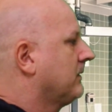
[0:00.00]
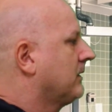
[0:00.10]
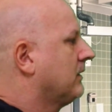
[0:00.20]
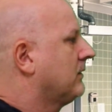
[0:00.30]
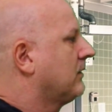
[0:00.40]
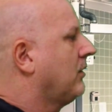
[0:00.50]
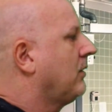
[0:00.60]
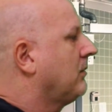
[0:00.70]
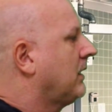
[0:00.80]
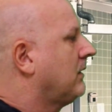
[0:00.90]
And just the
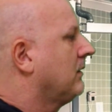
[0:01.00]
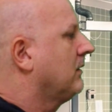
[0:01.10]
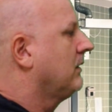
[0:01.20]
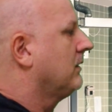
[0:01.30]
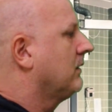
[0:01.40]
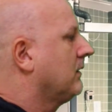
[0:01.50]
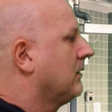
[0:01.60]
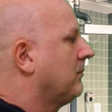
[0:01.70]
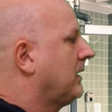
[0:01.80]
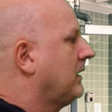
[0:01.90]
gallbladder in a
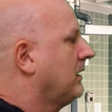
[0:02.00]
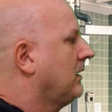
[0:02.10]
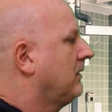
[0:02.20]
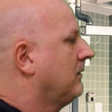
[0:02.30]
little bag,